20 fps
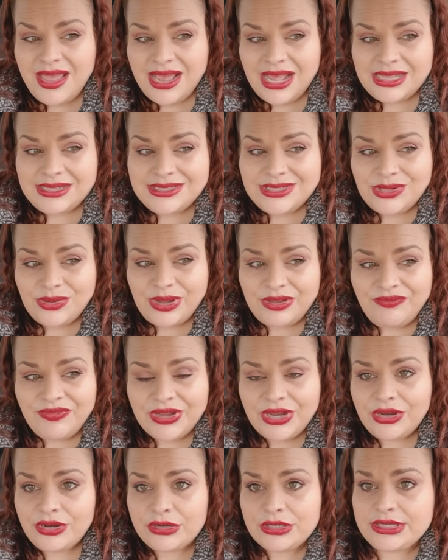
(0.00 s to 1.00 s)
And so I
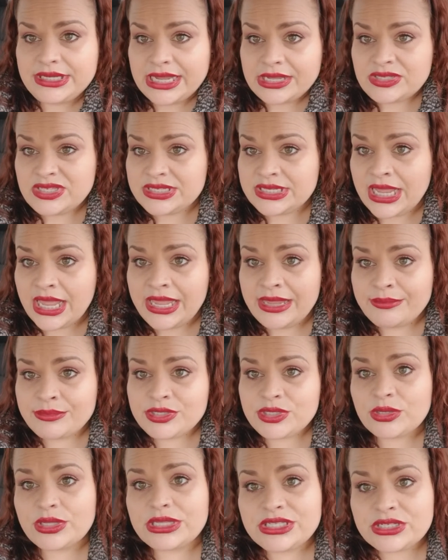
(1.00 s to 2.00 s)
figured now's the time.
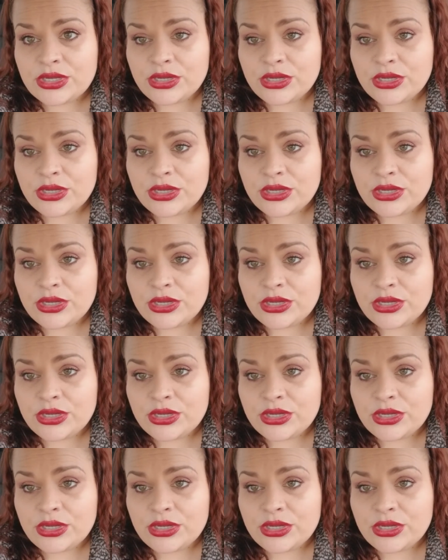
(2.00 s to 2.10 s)
So let's